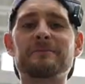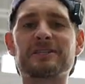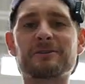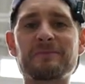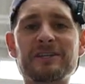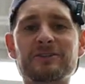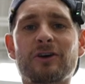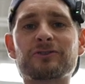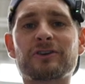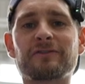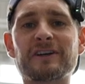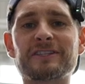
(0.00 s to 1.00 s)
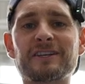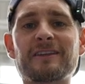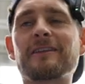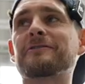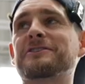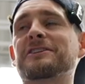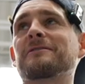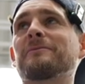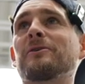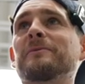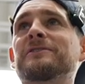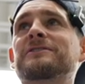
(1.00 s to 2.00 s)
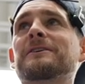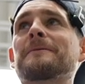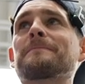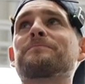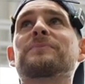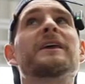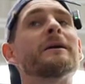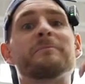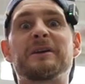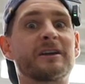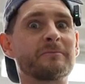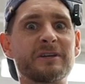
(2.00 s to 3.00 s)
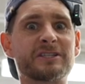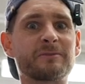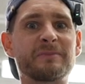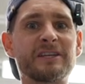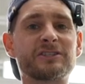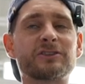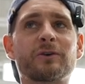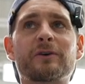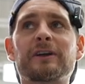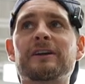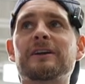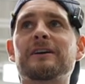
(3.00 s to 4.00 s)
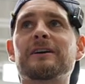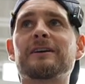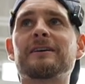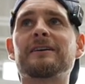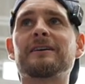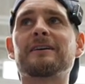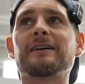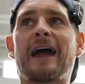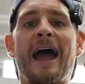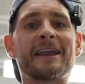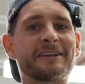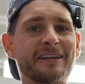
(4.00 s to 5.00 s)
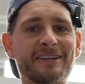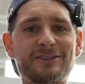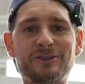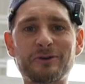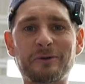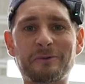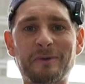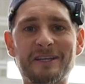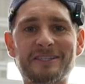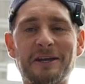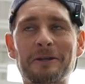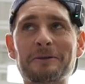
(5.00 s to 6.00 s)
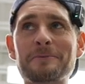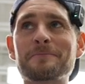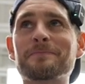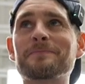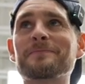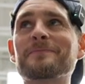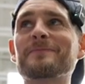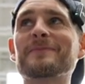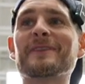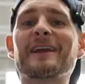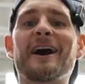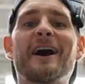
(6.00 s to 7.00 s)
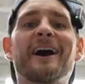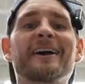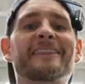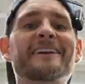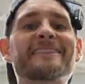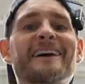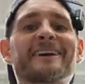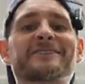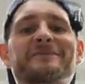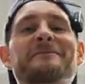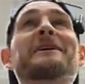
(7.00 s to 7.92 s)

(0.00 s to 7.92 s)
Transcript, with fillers: the Mister Beast controversy that there is at the moment, it being a Mister Beast toy, and I get to do it with my son, I think that should